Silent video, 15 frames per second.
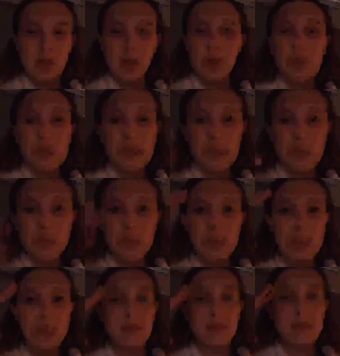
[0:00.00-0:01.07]

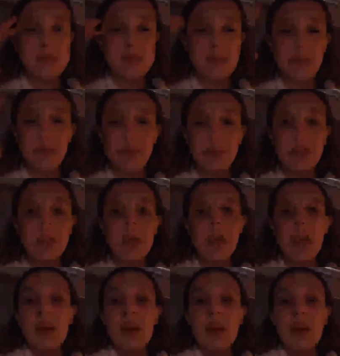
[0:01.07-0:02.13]
eucalyptus on my temples
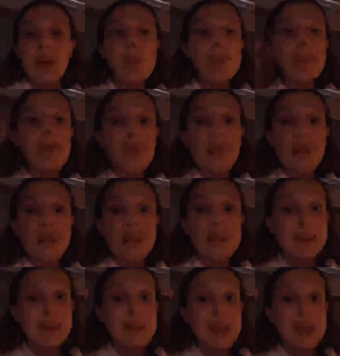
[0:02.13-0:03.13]
and breathe.